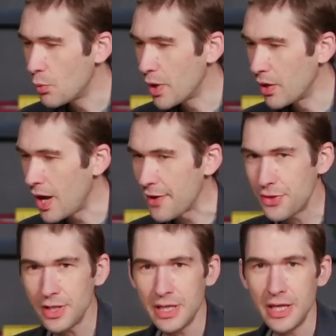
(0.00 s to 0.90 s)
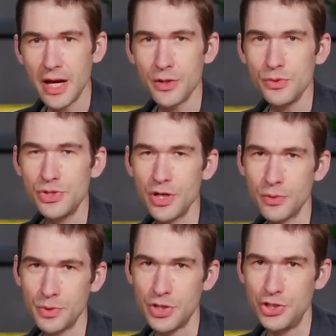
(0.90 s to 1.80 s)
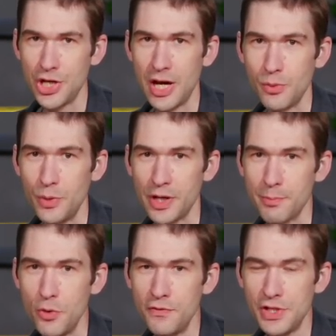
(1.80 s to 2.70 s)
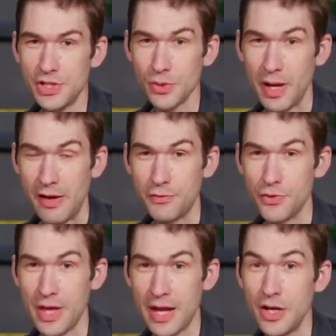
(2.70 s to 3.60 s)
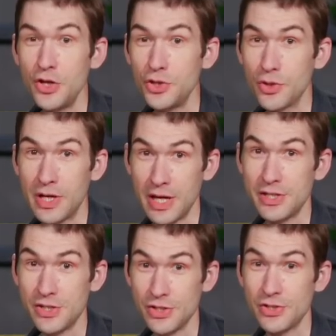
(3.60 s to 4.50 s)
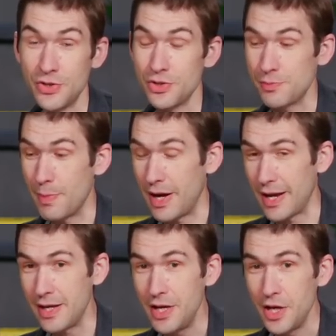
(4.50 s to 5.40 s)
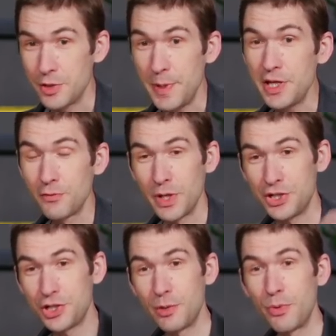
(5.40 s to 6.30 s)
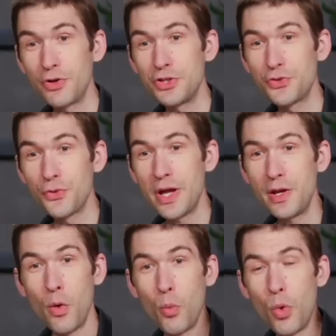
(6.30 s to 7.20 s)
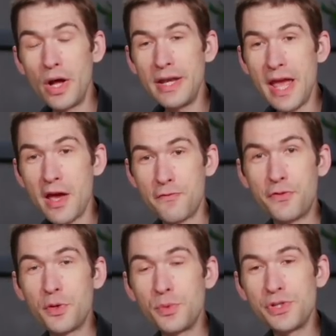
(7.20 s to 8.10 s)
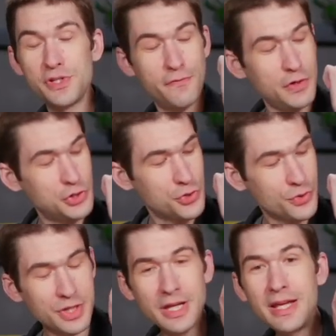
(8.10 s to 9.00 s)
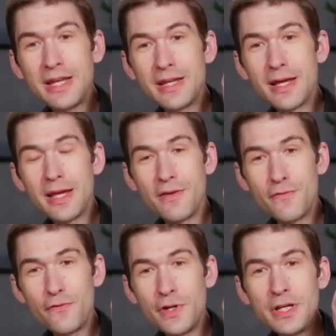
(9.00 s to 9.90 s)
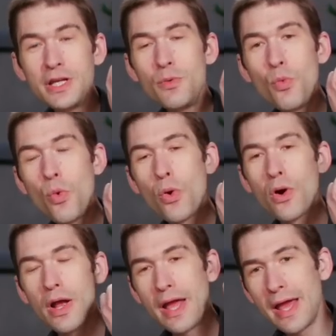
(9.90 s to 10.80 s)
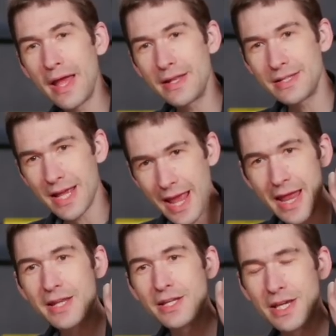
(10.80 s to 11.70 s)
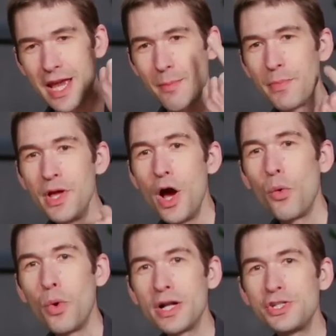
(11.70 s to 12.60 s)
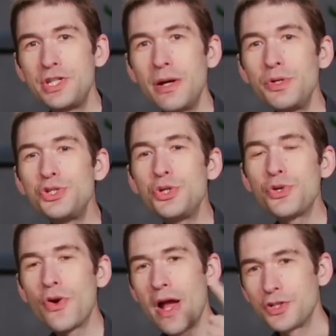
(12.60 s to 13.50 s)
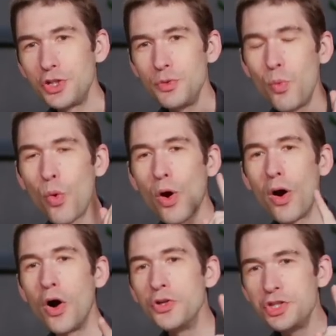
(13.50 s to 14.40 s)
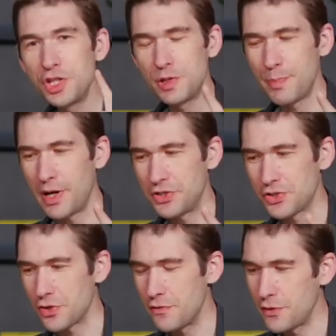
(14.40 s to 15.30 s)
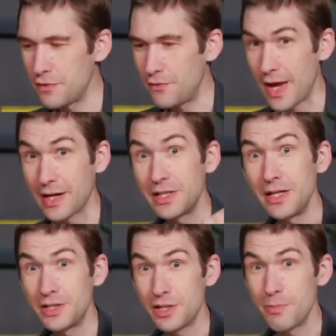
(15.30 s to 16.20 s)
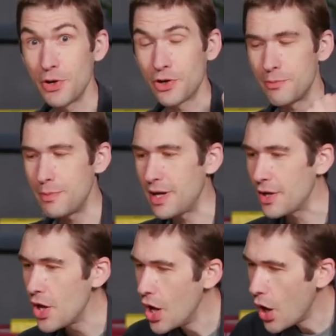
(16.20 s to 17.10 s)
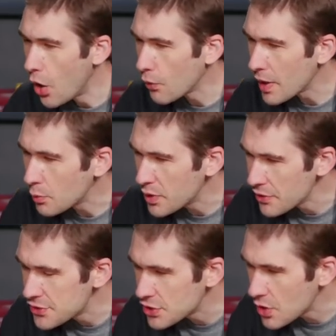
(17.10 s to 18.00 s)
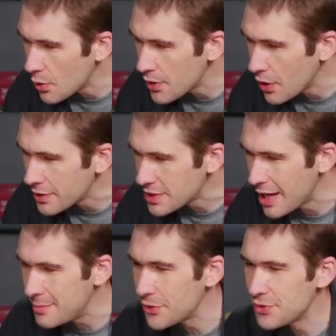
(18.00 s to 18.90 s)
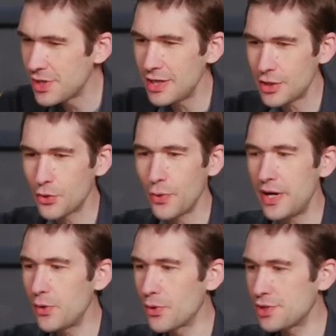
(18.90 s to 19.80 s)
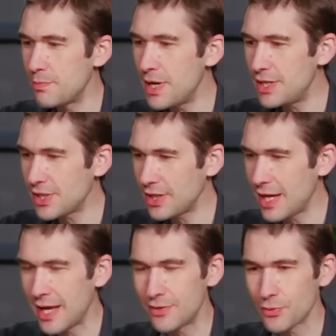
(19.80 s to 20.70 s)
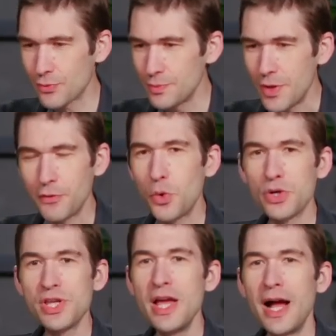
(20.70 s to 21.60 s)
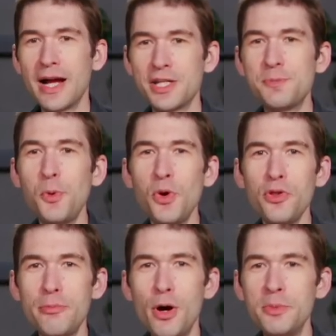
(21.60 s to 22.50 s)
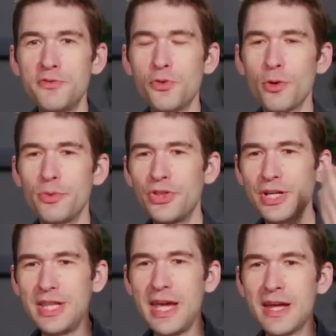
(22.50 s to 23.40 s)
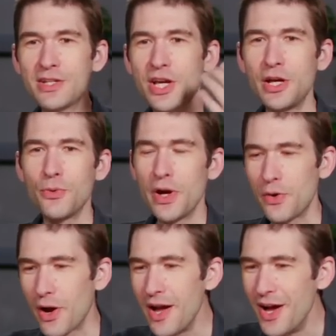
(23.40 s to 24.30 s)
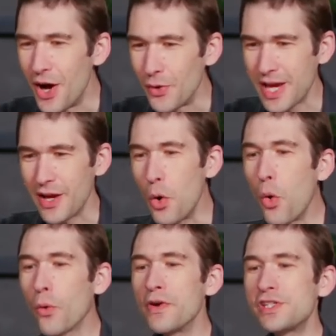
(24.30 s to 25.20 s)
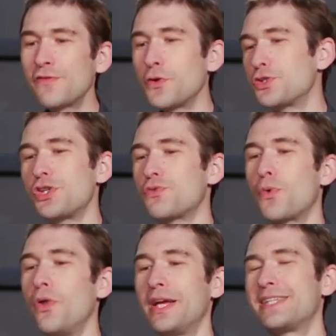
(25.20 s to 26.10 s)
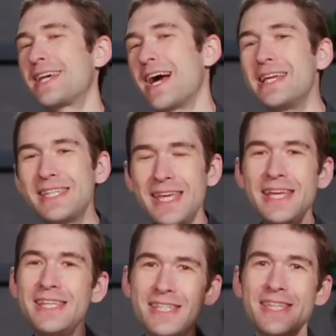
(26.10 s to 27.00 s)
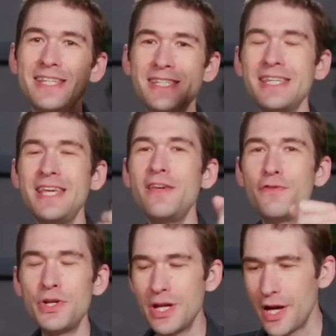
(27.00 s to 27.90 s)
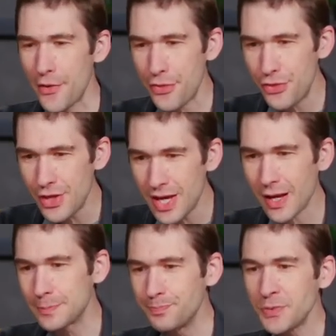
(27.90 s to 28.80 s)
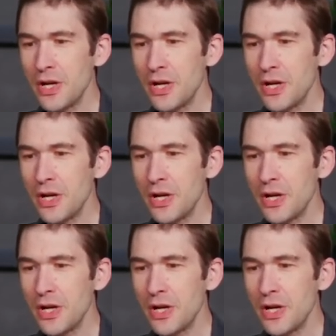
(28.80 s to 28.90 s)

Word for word: Well, I think Keanu's done with the John Wick movies, so after that, your guess is as good as mine. Speaking of which, I'm wearing the Tread one F that was featured in Infinity War and Endgame, a watch Downey Junior actually wore unsponsored. Fun fact, it's American made. All right, what else is going on? Time Hill saying the Krador is amazing, and of course, I gotta spoil the moment for him with like the anti-Krador. Okay, Oris versus Rolex, guys, is this even a thing?